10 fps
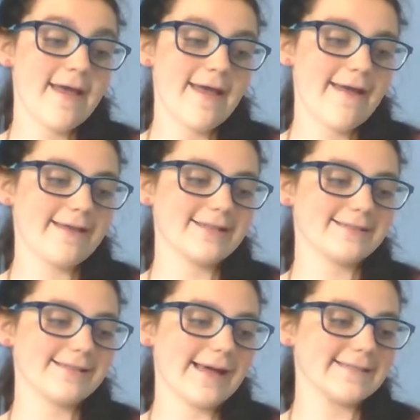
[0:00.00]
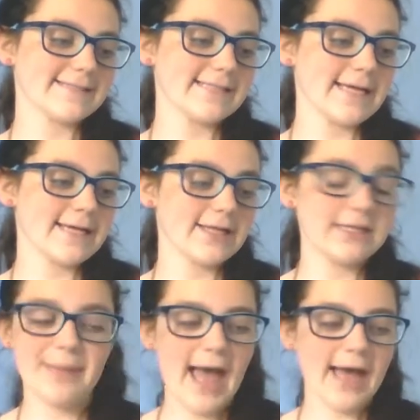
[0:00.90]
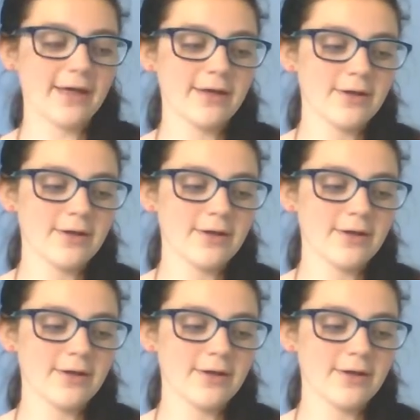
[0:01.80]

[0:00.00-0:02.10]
it says in the back,